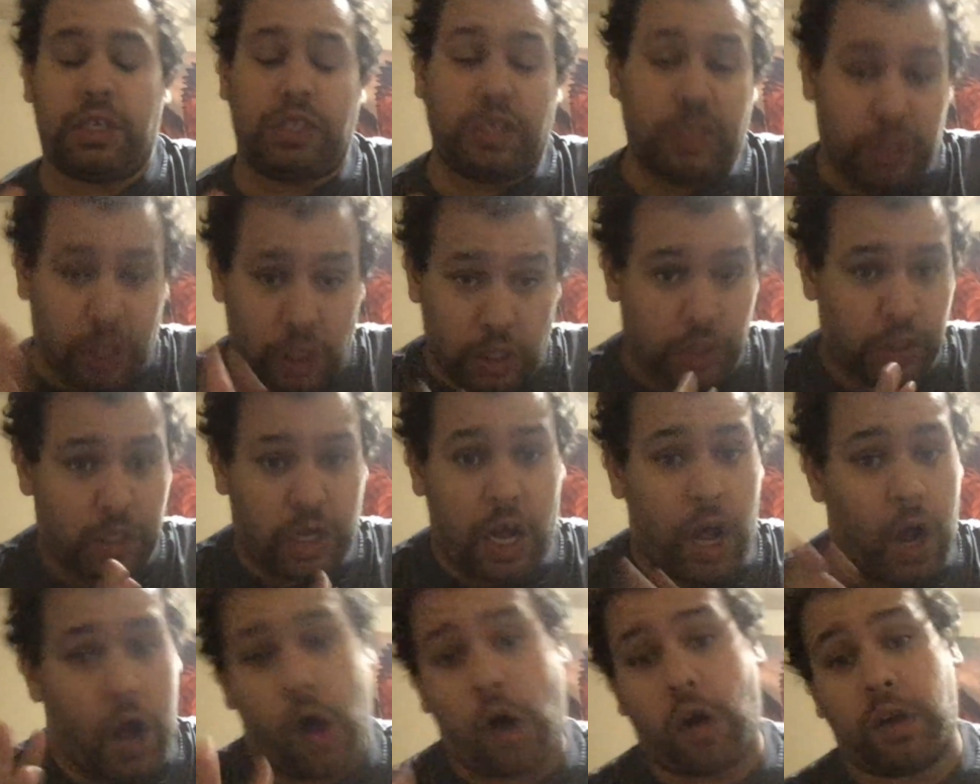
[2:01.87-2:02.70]
not
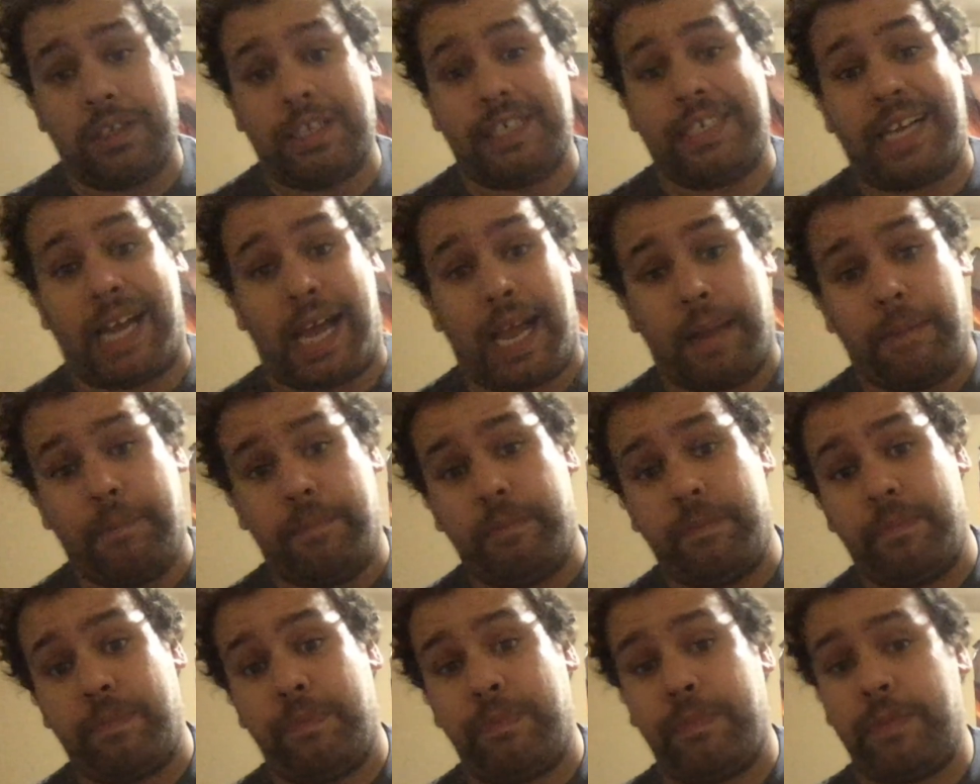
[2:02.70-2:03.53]
all the time.
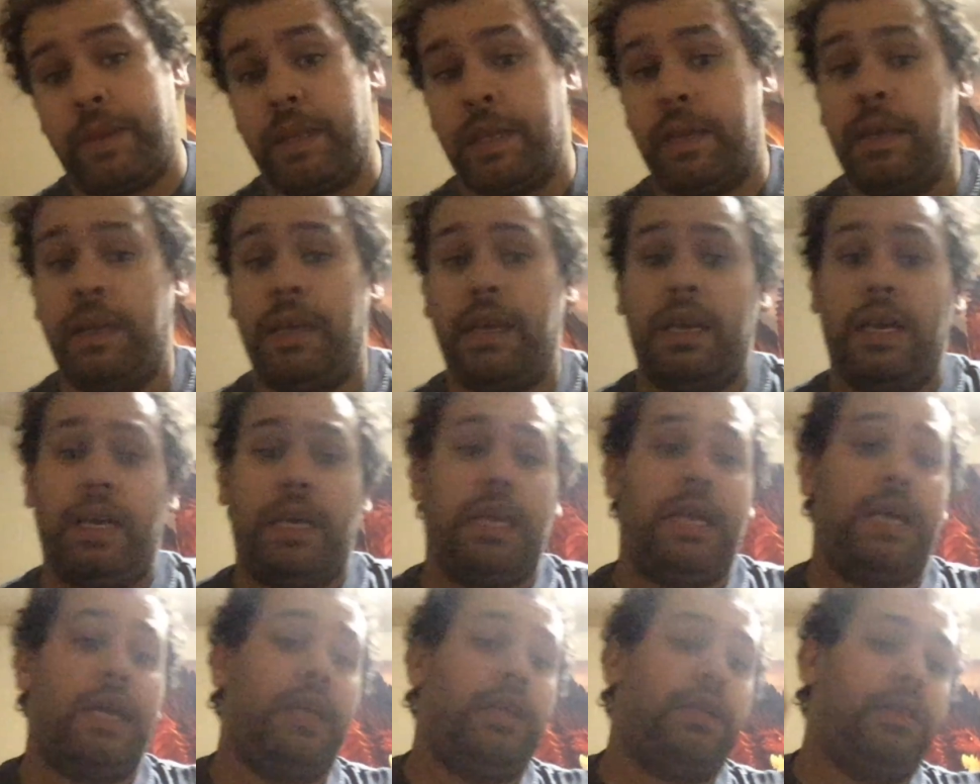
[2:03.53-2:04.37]

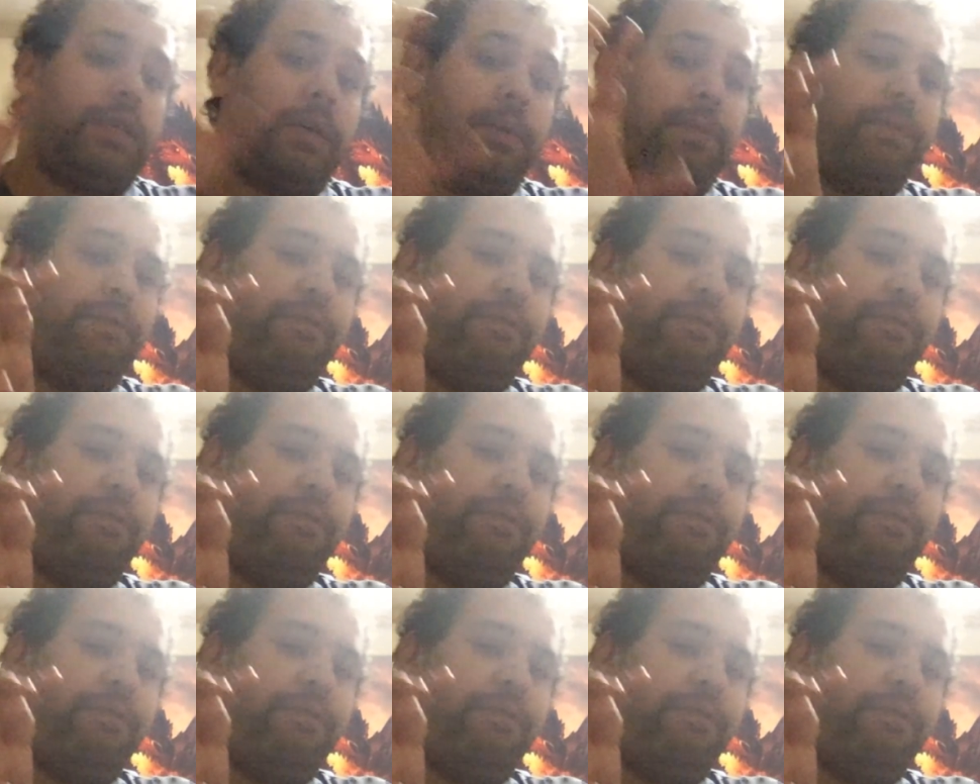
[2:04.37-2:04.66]
Some of